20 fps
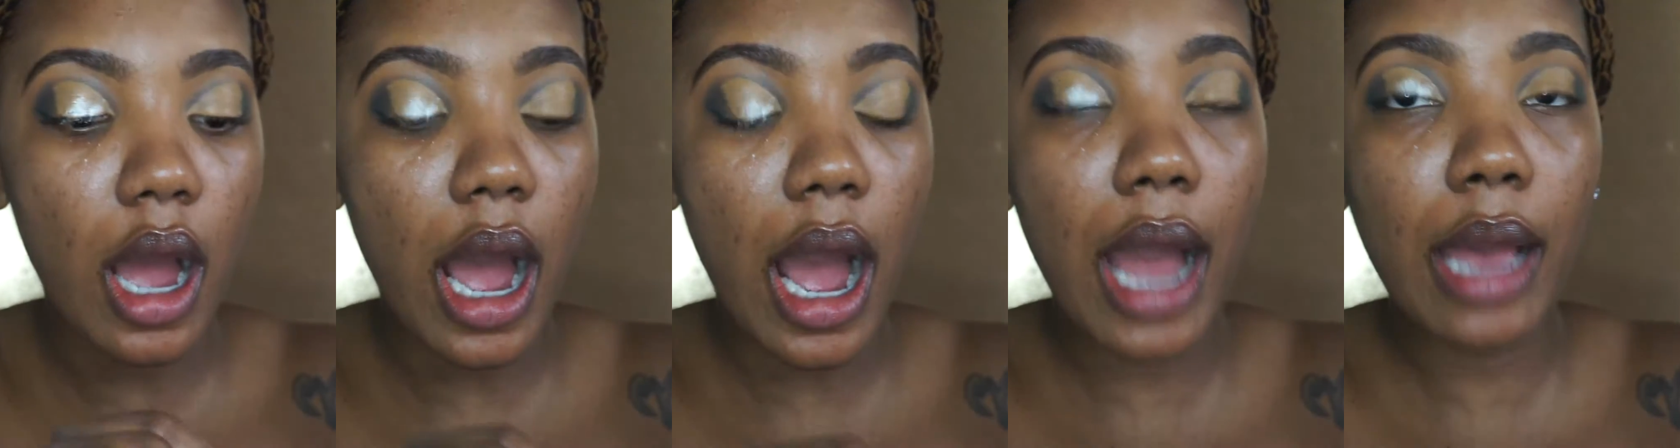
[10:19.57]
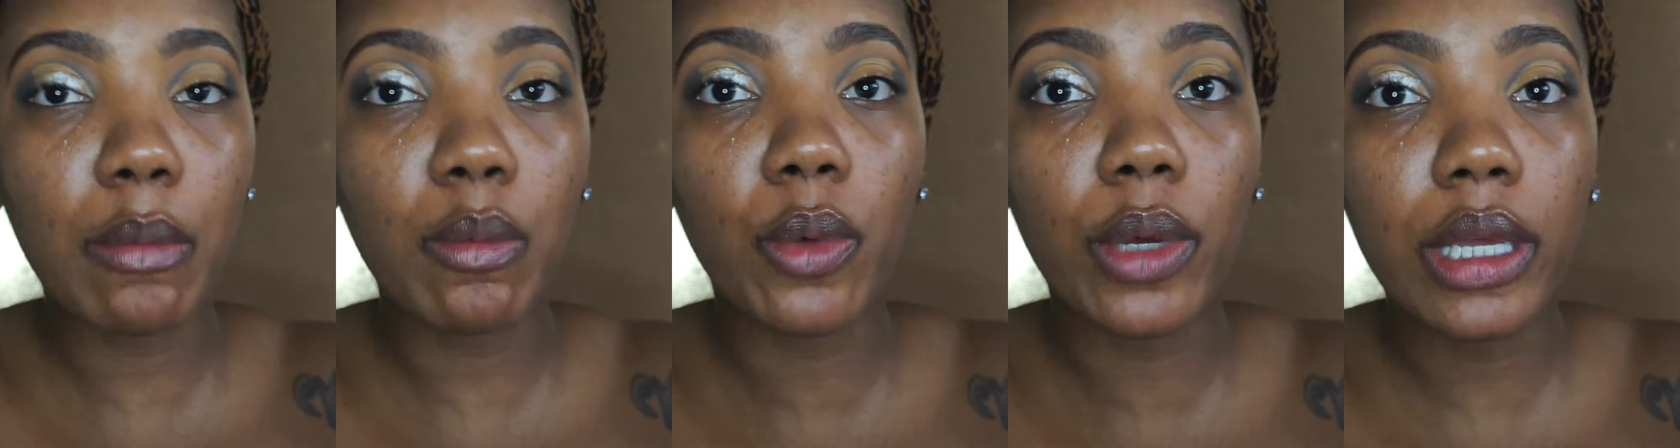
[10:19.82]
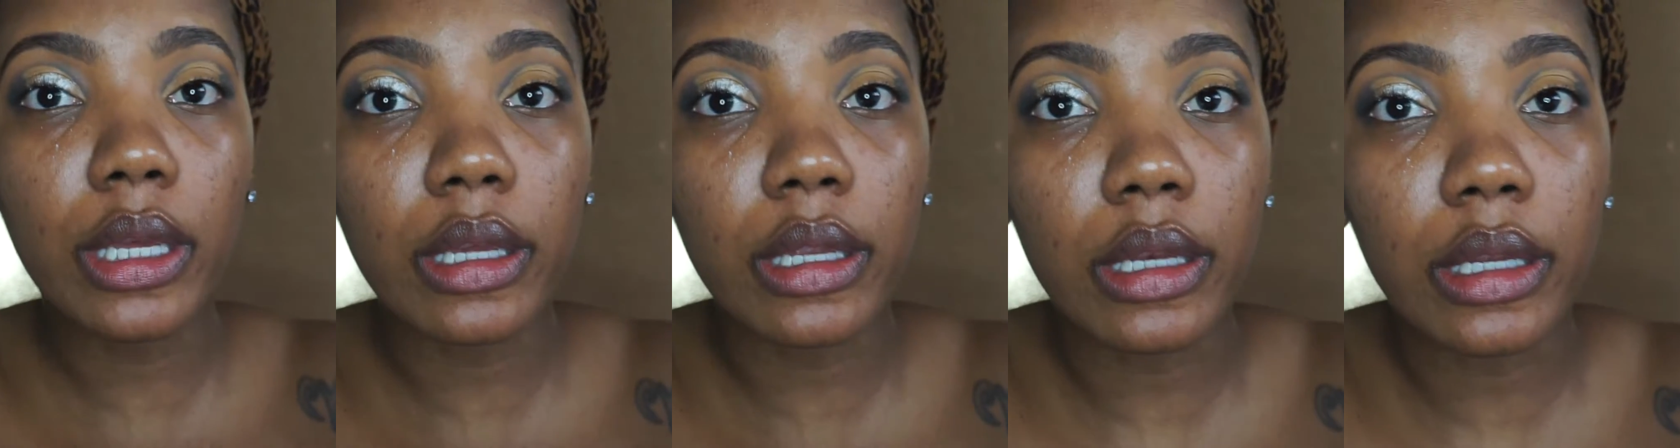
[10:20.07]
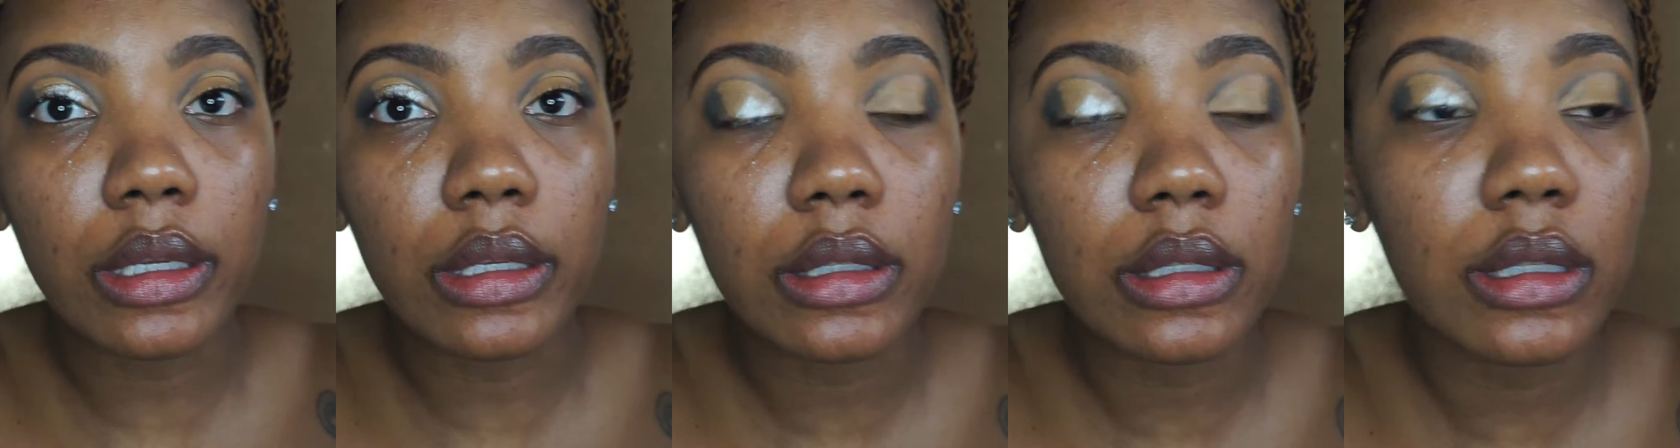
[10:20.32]
I'm winging
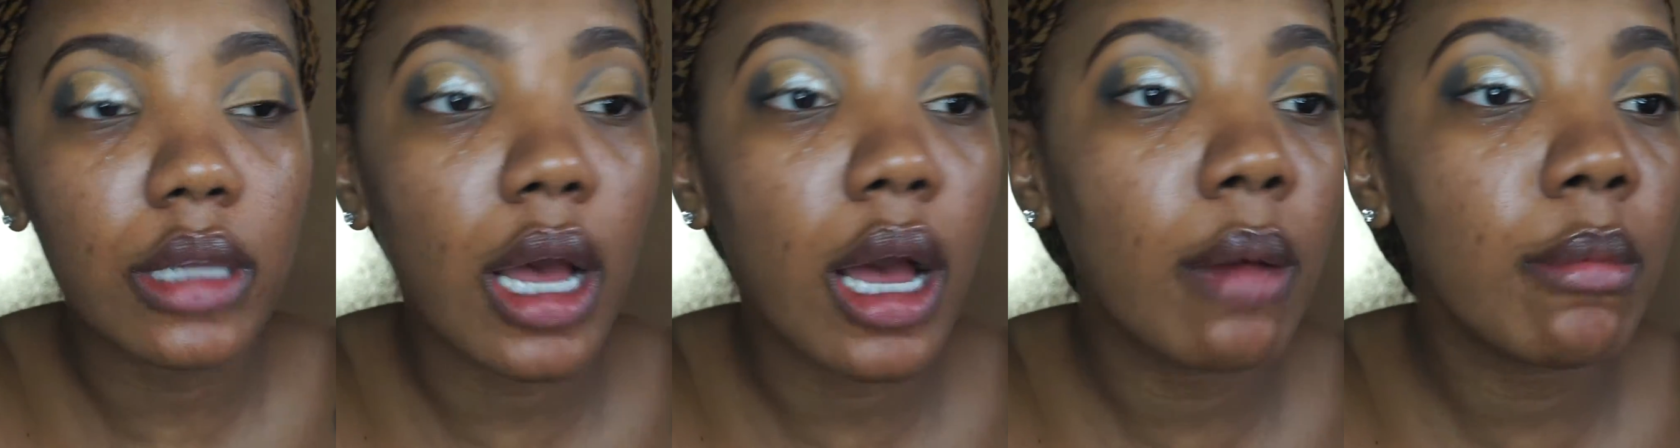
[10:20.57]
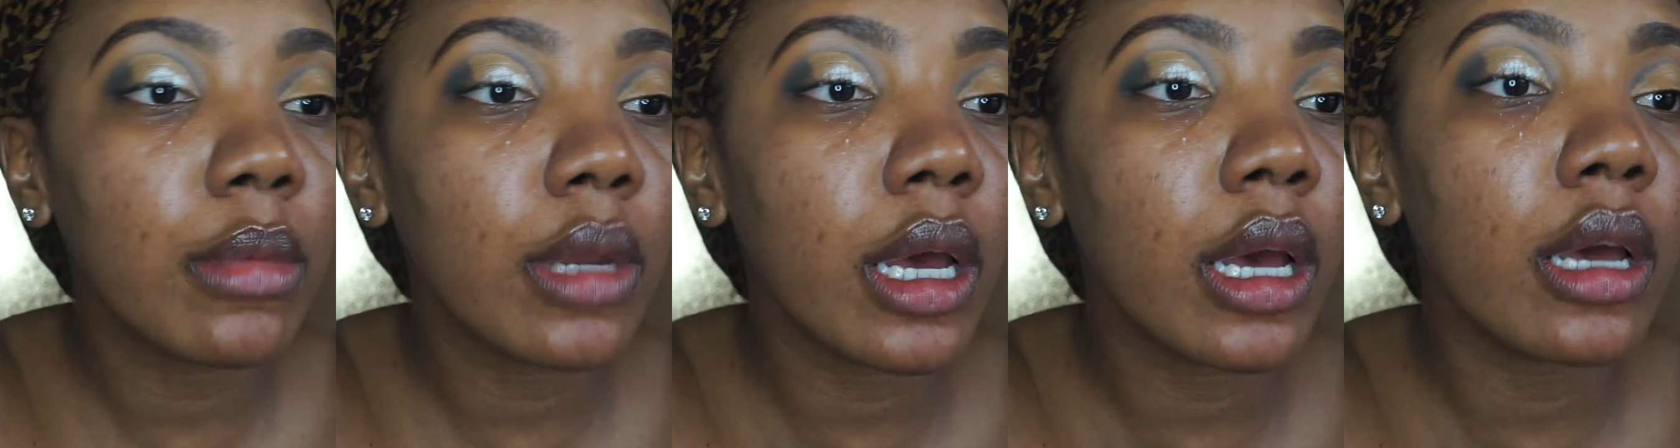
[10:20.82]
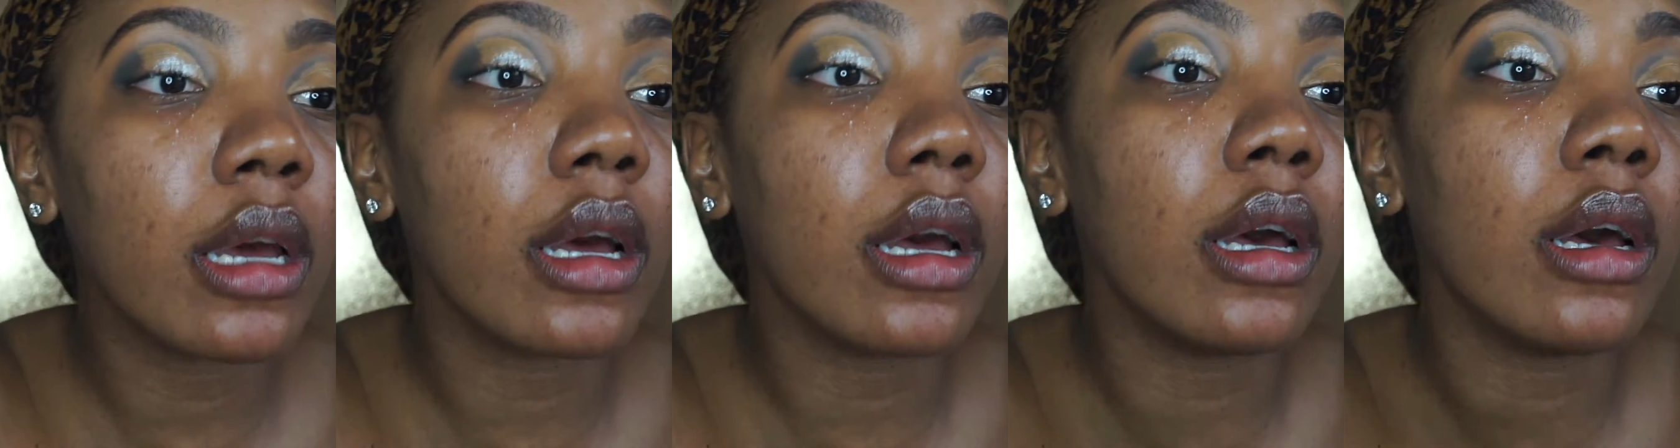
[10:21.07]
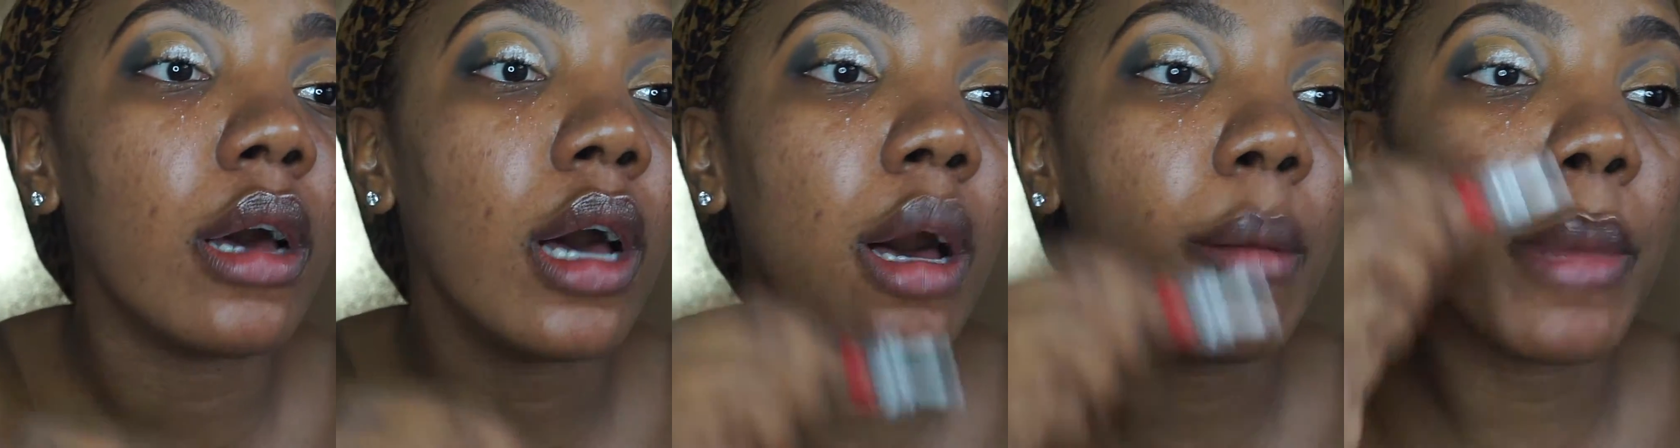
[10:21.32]
this. I'm not
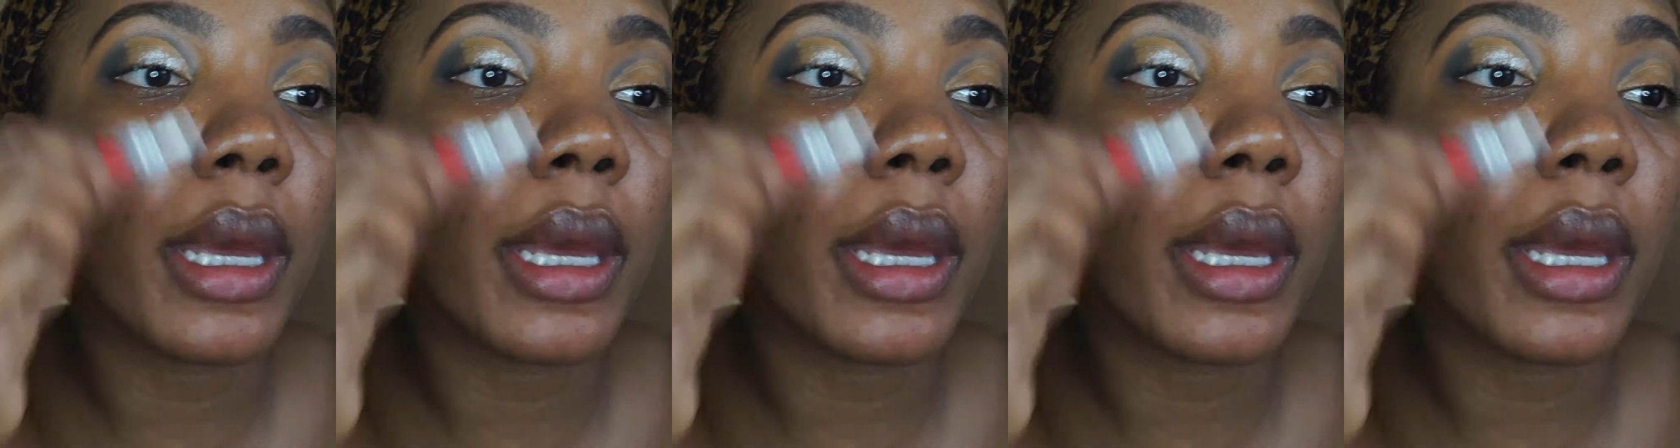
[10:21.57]
a